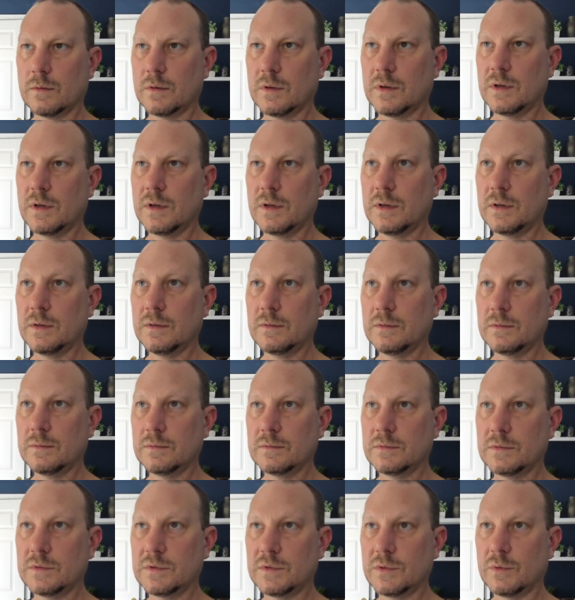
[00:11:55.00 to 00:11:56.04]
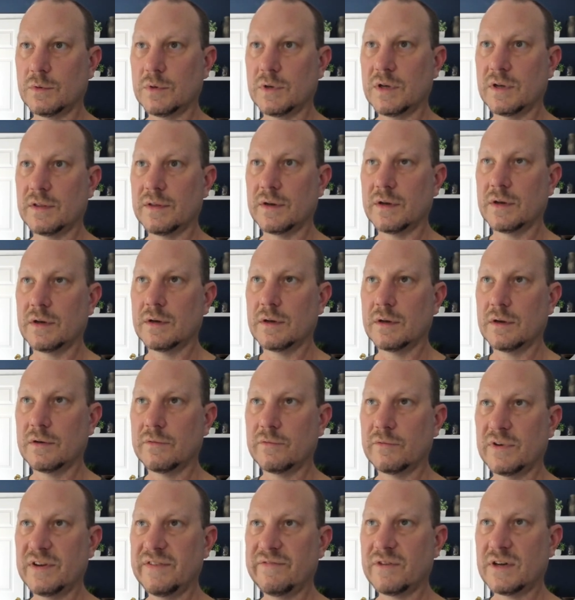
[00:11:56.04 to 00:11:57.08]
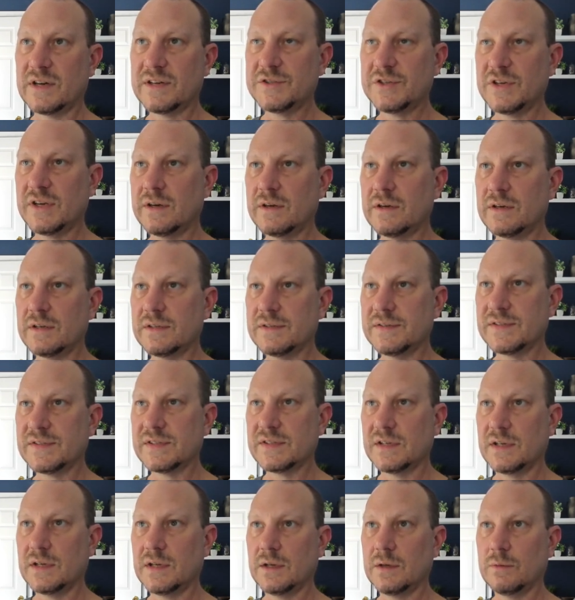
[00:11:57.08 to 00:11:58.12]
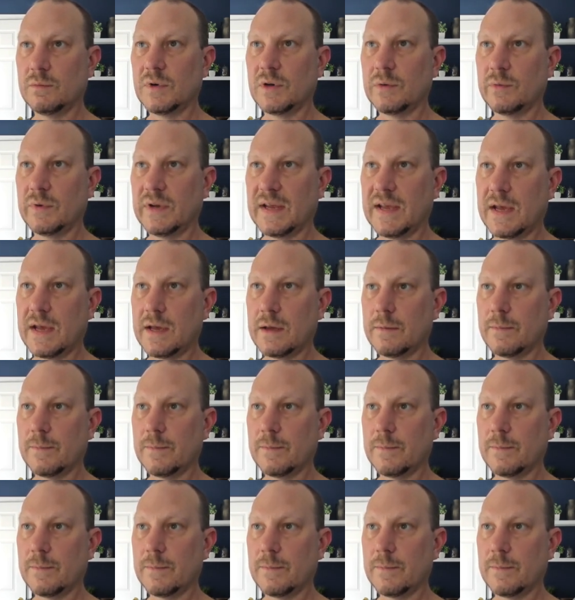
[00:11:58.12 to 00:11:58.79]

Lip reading: Okay, do another refresh here and see what we get.